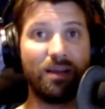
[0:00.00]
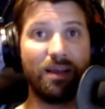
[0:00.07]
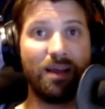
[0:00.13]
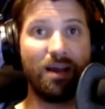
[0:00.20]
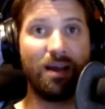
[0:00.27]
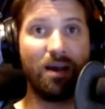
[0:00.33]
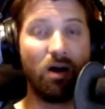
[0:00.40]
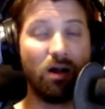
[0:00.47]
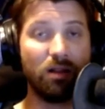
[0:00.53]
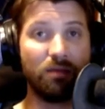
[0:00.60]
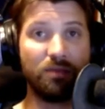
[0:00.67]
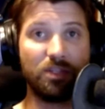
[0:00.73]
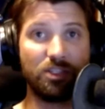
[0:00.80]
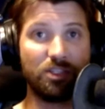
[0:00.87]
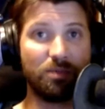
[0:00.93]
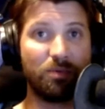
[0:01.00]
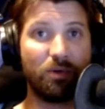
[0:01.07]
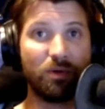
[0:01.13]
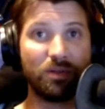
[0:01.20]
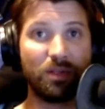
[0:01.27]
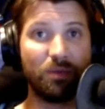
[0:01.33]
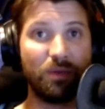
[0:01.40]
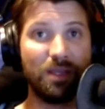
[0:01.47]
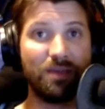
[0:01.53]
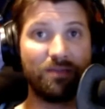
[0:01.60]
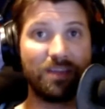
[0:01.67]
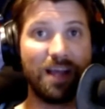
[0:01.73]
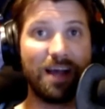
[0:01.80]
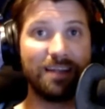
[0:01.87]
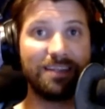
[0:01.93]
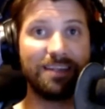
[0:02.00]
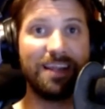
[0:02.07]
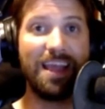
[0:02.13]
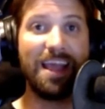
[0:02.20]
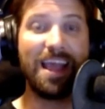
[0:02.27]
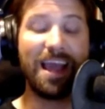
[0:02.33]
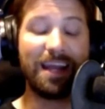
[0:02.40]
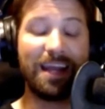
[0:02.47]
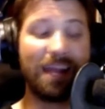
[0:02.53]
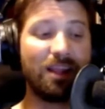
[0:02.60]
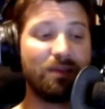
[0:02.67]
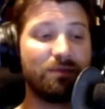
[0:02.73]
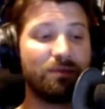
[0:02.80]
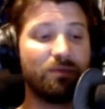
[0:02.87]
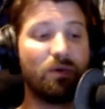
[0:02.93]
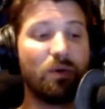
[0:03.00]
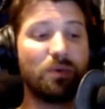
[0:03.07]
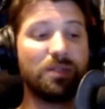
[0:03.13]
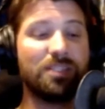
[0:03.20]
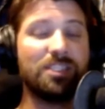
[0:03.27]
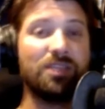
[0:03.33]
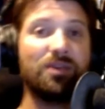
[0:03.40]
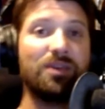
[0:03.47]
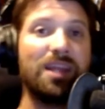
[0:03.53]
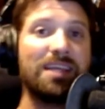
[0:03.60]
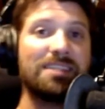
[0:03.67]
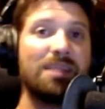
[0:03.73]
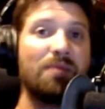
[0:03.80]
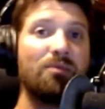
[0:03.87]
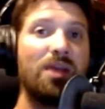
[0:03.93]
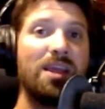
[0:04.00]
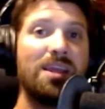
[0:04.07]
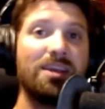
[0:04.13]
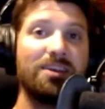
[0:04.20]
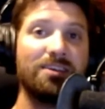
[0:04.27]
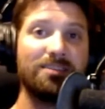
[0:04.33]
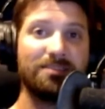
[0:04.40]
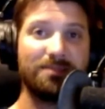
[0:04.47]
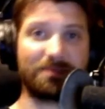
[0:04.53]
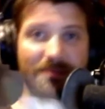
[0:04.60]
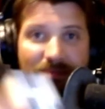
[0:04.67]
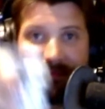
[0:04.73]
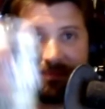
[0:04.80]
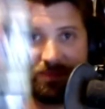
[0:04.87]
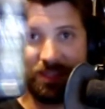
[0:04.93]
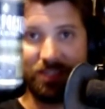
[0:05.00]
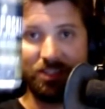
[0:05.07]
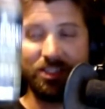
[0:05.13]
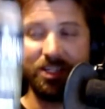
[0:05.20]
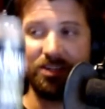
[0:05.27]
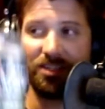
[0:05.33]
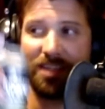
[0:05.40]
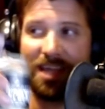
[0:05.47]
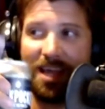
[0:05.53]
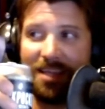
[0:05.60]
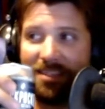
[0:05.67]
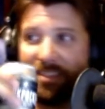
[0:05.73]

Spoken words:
all of the support that we have gotten, and I look forward to seeing you next time right here. Cheers, guys.